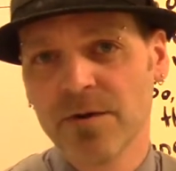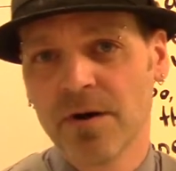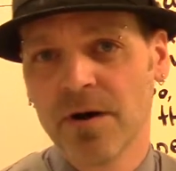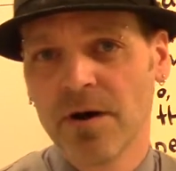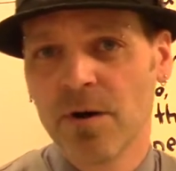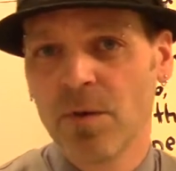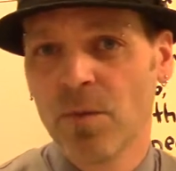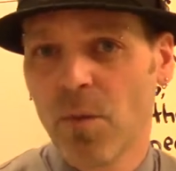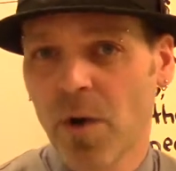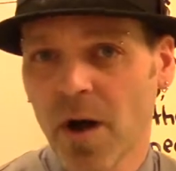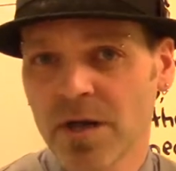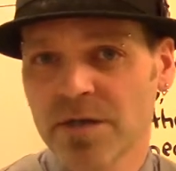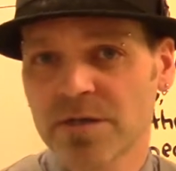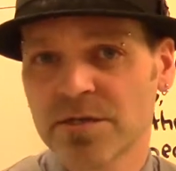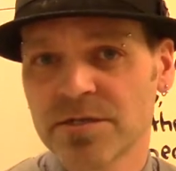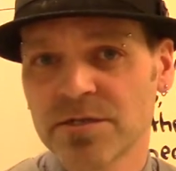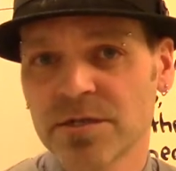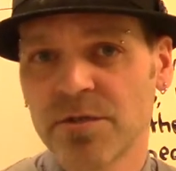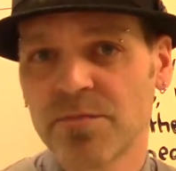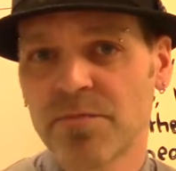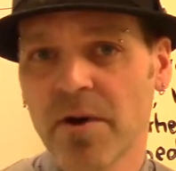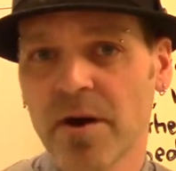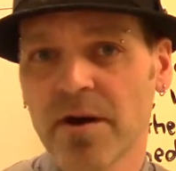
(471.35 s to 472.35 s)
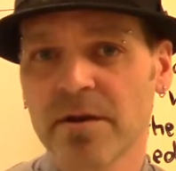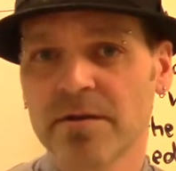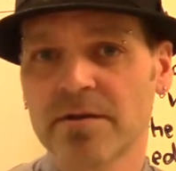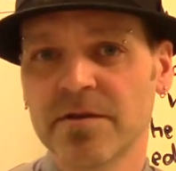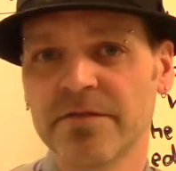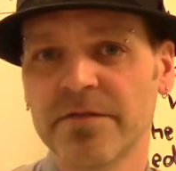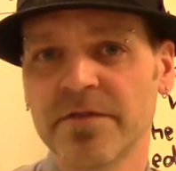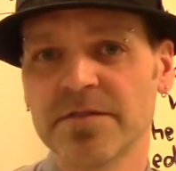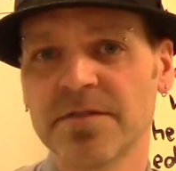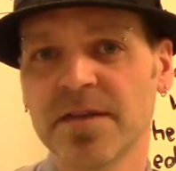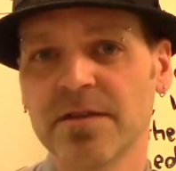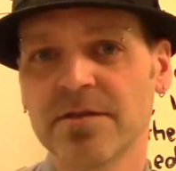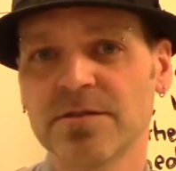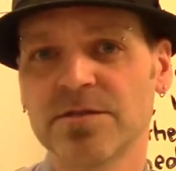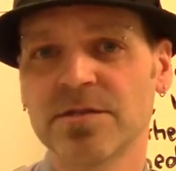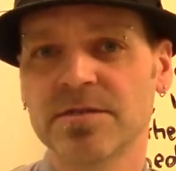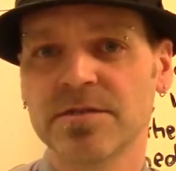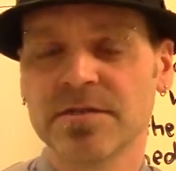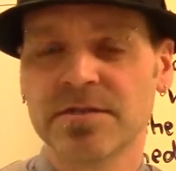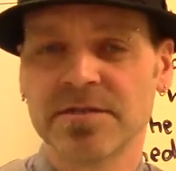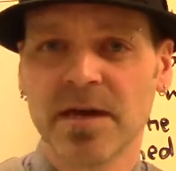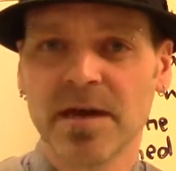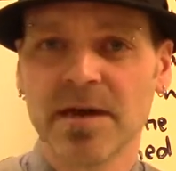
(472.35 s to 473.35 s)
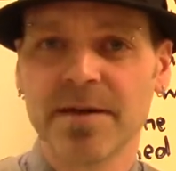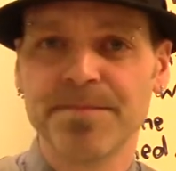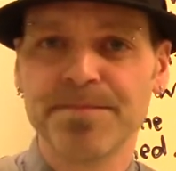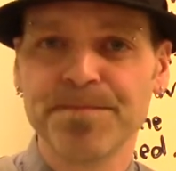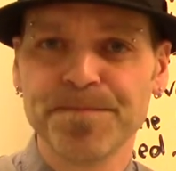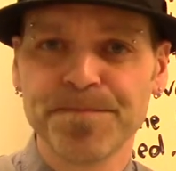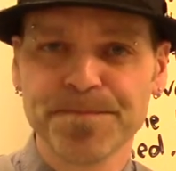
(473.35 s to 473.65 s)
watches are the product of intelligent design?